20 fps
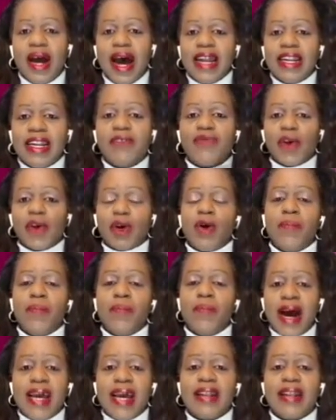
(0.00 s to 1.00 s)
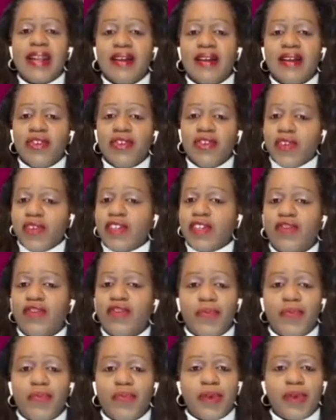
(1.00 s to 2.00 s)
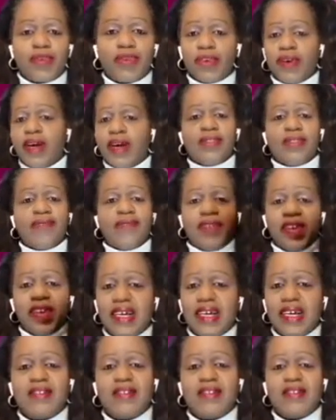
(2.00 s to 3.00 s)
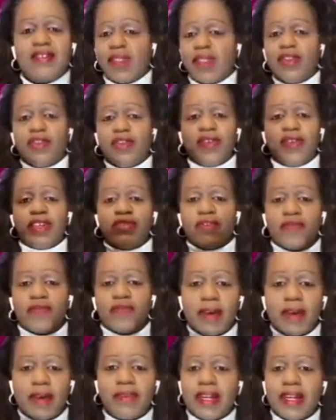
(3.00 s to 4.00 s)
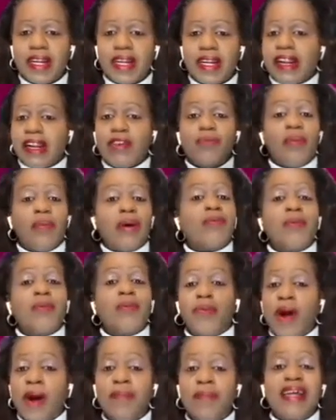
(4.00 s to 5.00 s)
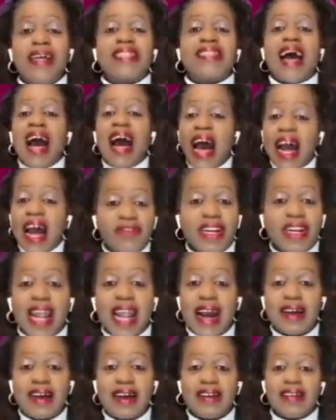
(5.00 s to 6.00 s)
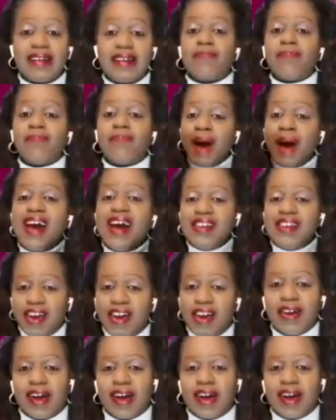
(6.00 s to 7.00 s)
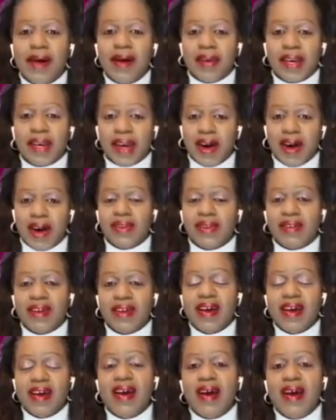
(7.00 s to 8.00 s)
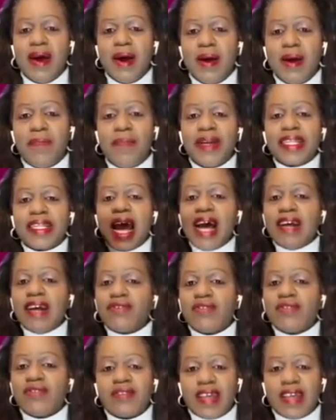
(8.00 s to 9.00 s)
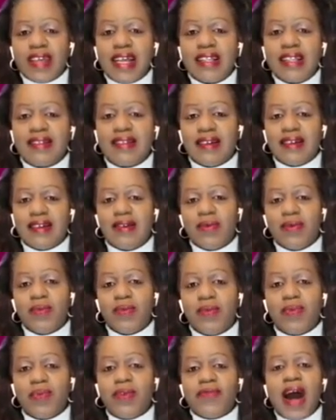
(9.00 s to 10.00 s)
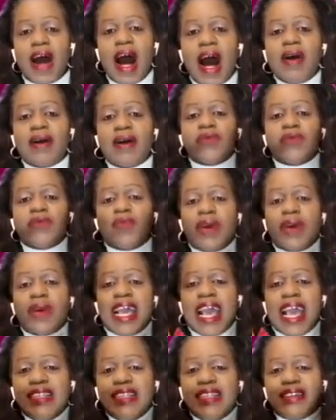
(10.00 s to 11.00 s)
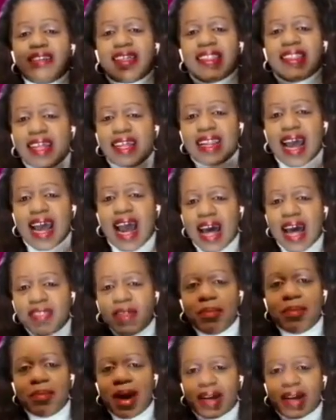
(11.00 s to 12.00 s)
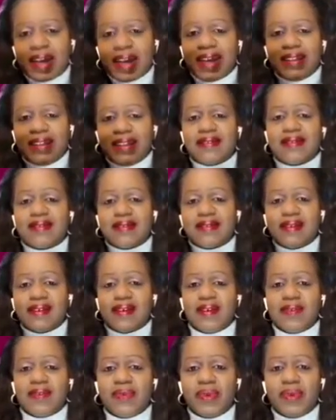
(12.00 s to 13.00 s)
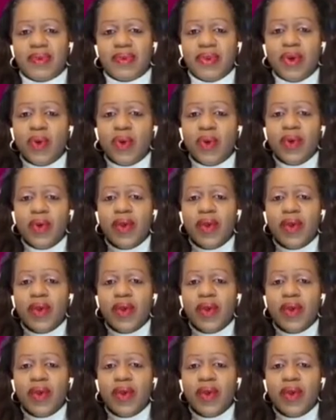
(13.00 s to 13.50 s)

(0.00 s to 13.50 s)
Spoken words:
And if we combine the University of Pretoria with VETS, with University of Cape Town, we're probably at 100 architects per year coming out. But our society, how can we enter that other market? Give